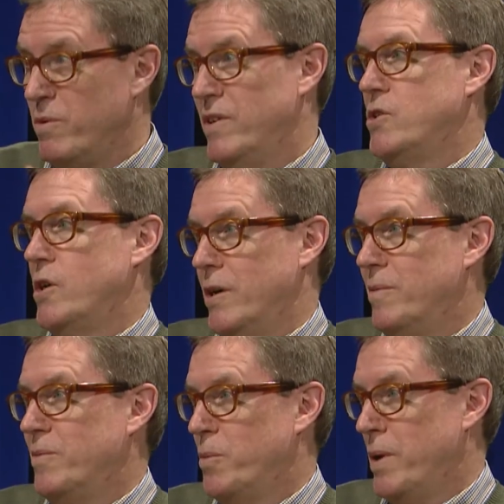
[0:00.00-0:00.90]
a visitor
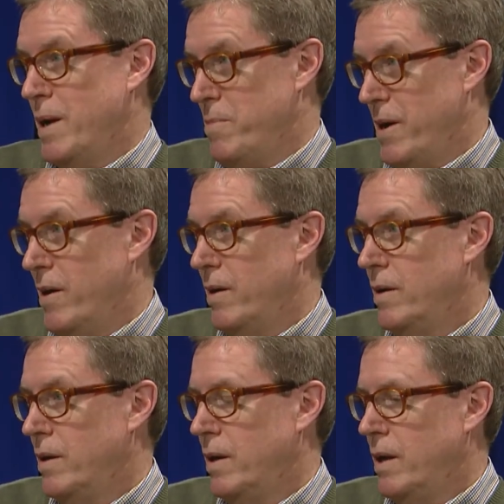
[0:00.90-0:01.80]
when I'm there.
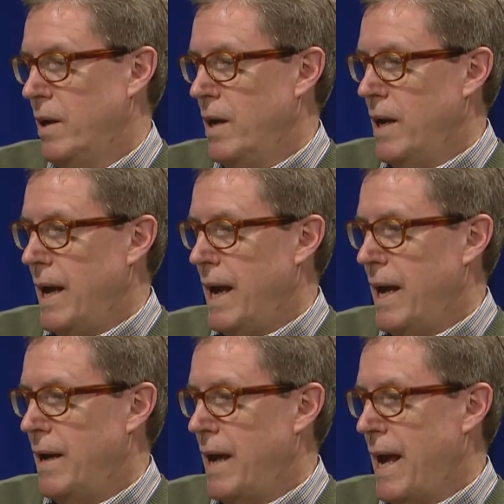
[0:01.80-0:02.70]

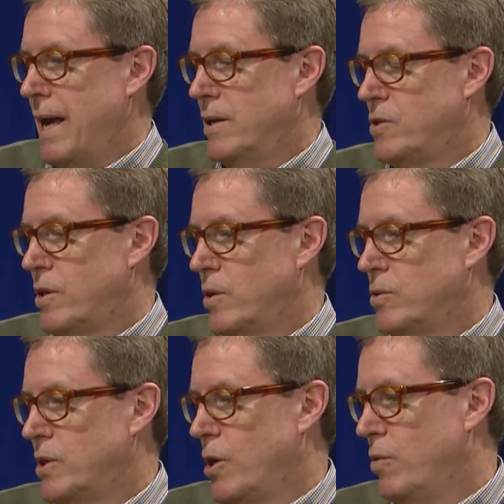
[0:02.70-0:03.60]
And as
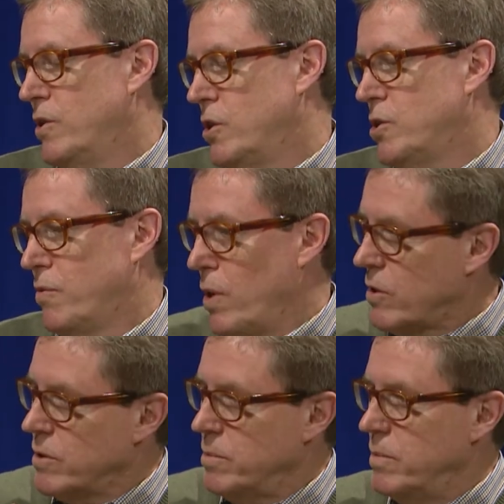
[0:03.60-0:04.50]
those overtures of
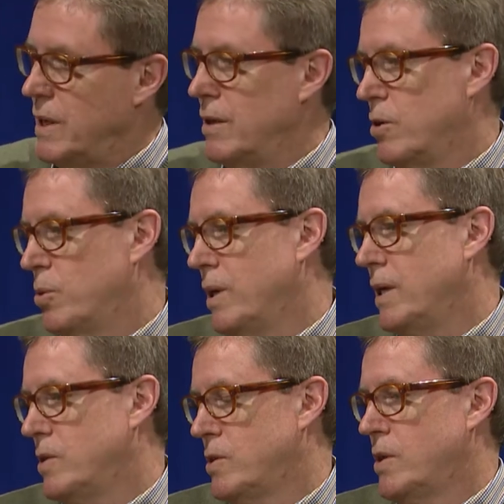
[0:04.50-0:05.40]
welcome
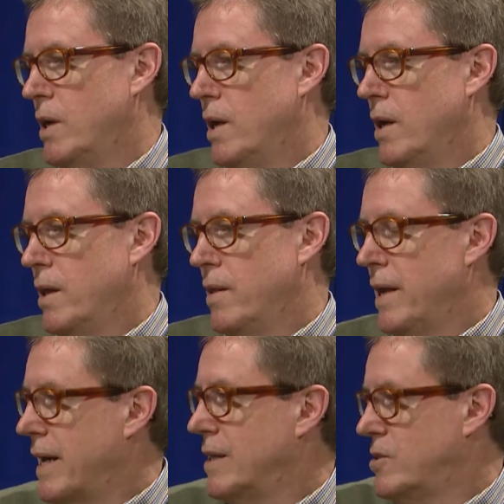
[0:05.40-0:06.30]
increase,
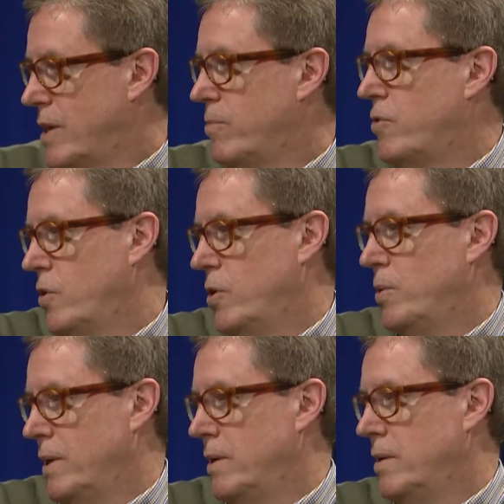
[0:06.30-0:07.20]
then I can step further
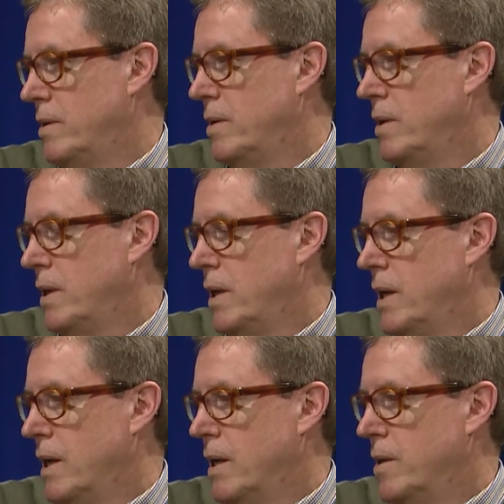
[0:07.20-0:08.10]
in.
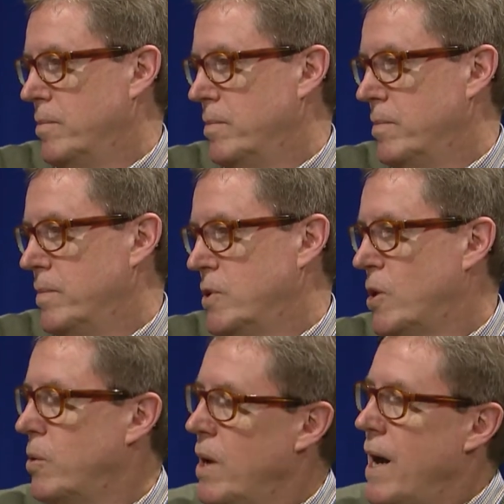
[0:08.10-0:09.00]

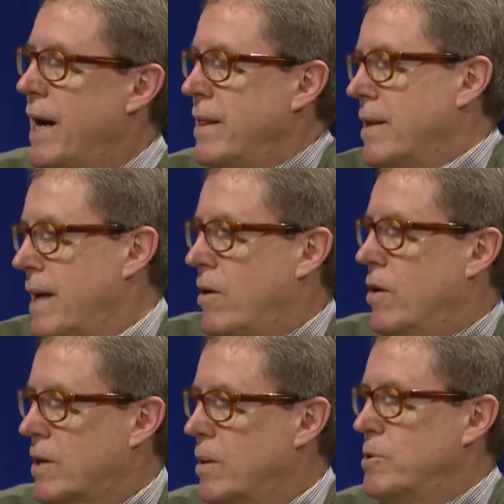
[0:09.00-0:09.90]
So I think that
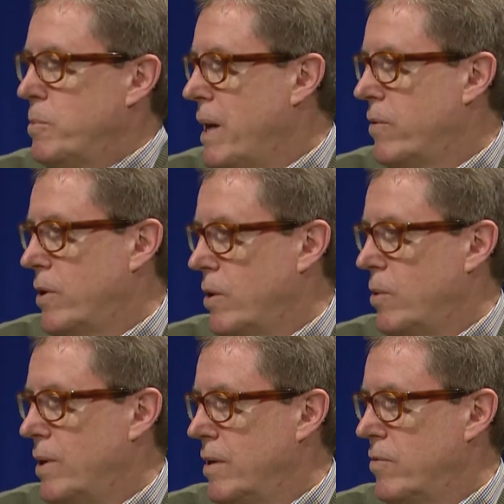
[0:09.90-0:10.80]
all comes about,
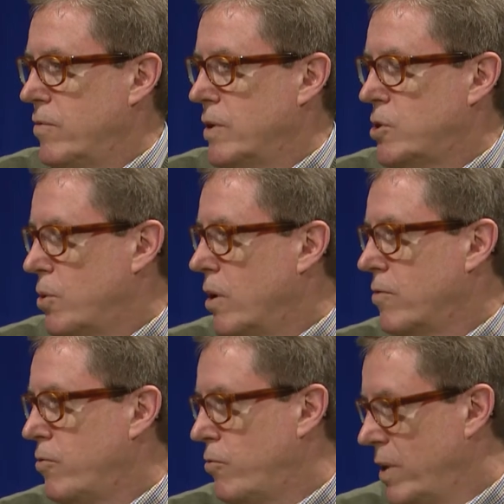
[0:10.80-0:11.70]
though, if a strong
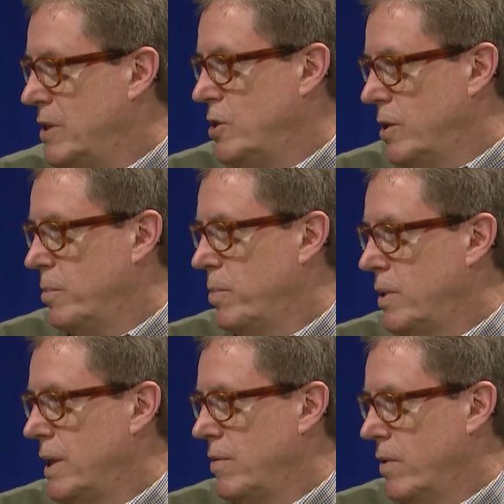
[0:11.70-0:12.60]
friendship
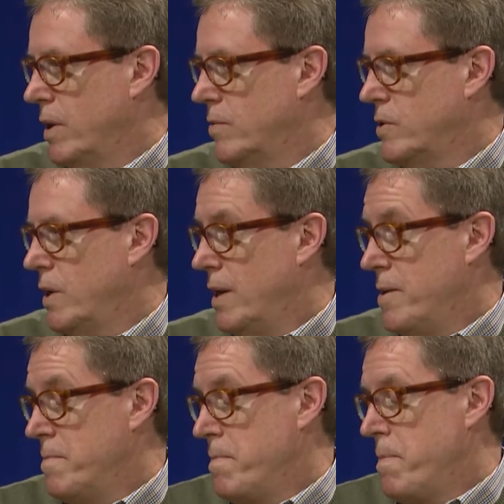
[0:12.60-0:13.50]
evolves.
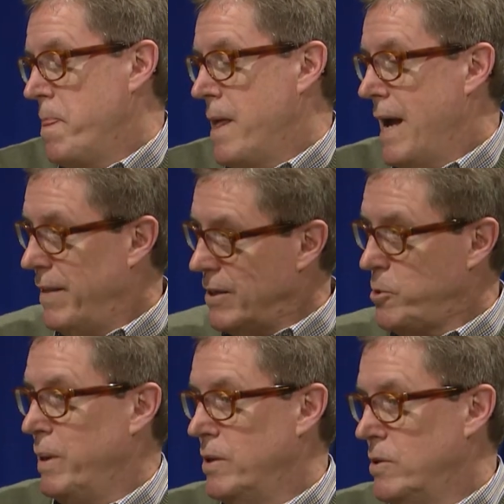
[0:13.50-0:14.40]
Right. And
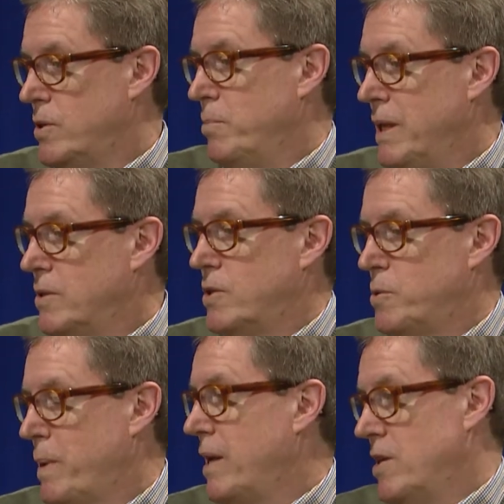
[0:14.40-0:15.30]
that means
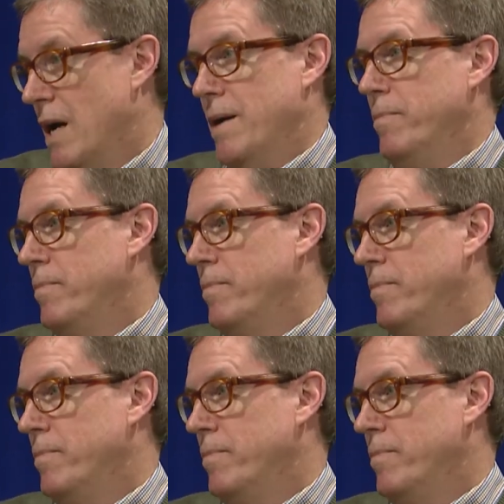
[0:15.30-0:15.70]
spending time.